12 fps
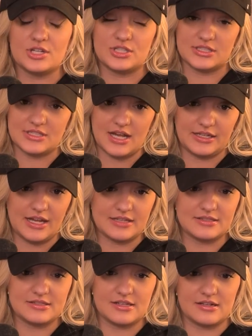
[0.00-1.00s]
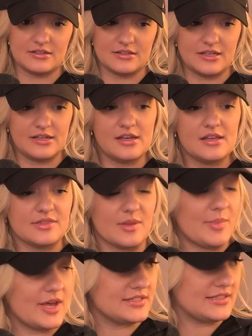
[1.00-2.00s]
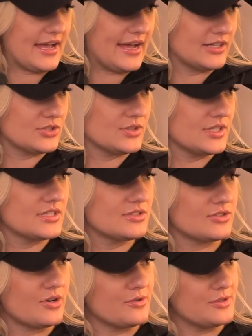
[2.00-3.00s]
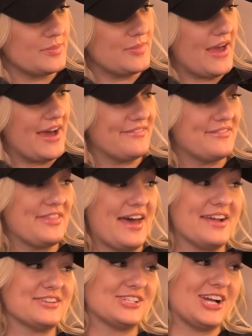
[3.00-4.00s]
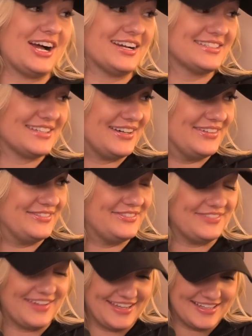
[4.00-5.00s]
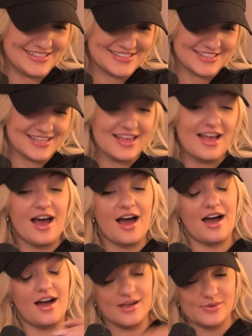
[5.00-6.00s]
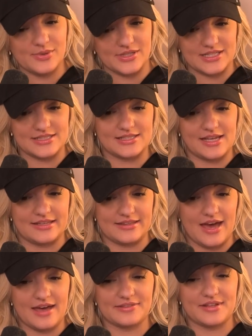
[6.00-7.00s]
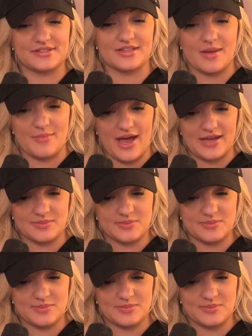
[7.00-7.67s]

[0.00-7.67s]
she's not necessarily the best actress. So to have that shocked of face, I wouldn't say that. That's not my